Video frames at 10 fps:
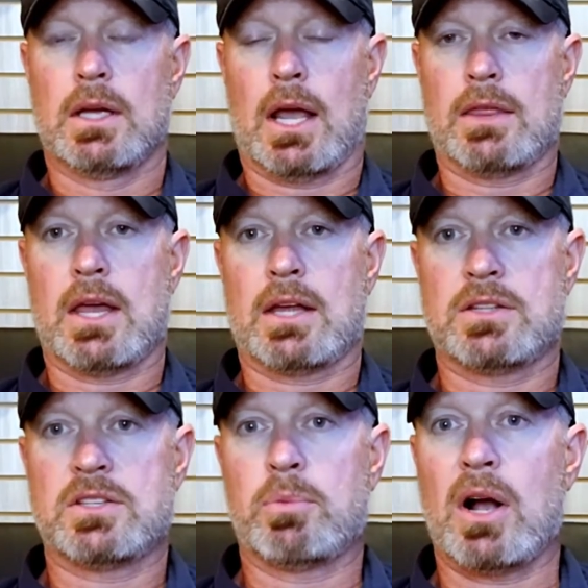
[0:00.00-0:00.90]
And then
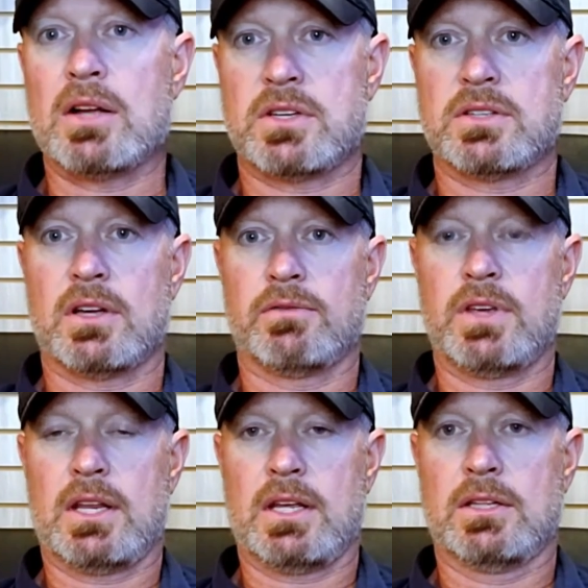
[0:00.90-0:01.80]
it's a process of
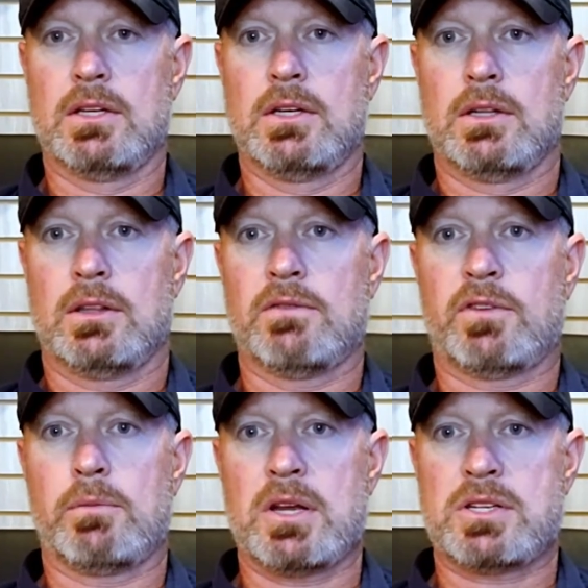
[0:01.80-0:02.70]
getting the
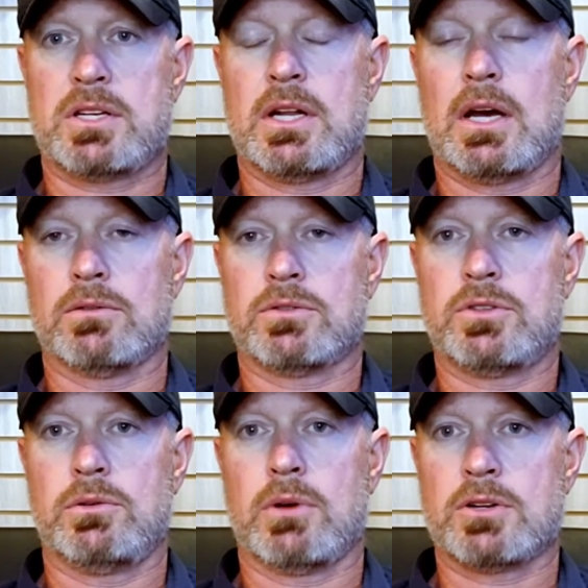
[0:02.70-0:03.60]
information out
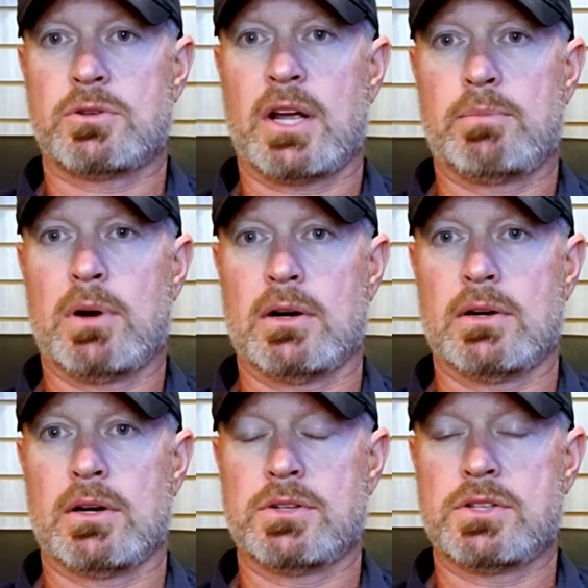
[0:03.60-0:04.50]
to our trade
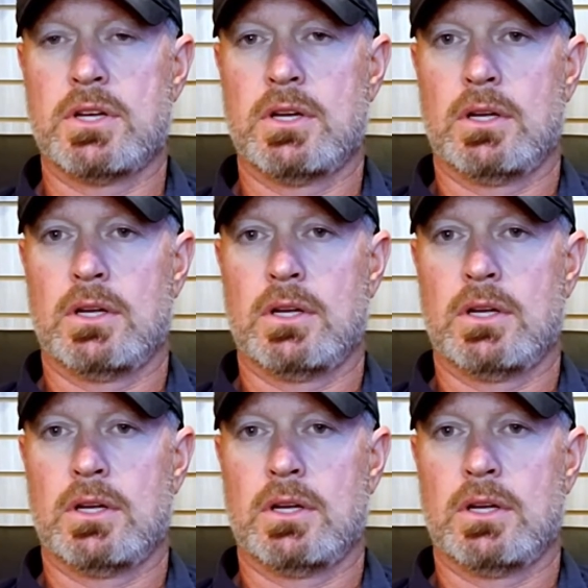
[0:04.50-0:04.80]
partners.